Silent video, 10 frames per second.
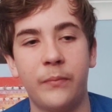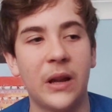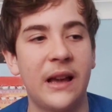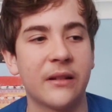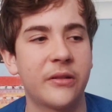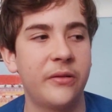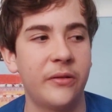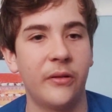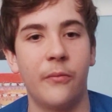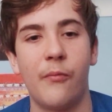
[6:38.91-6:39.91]
black
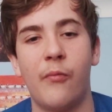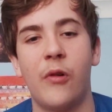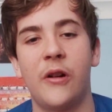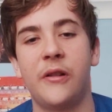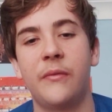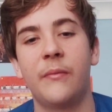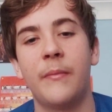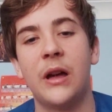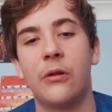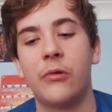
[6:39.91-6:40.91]
and white
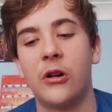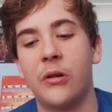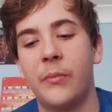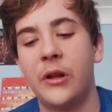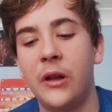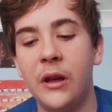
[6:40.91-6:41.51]
metal arm.